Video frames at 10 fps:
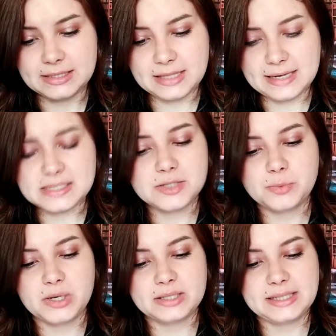the last
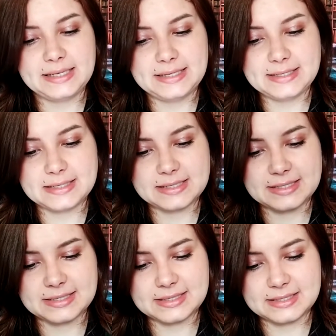one
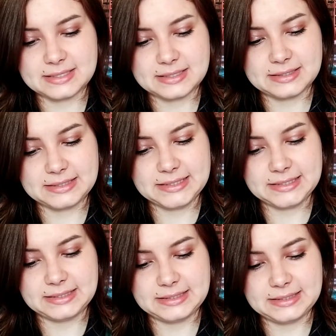is...
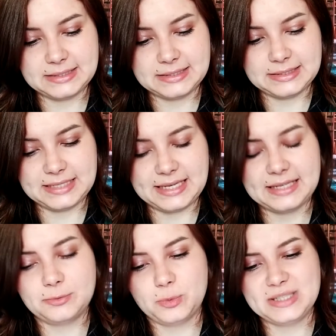
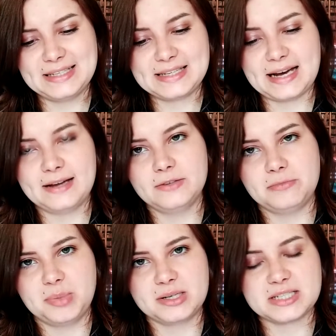again, one that kind
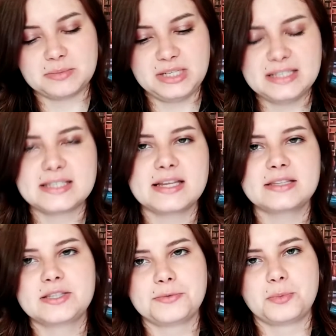of bugs me. It's
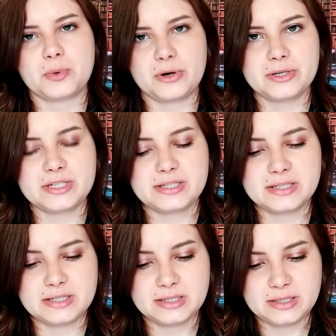not the
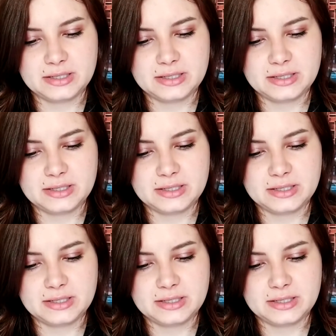worst,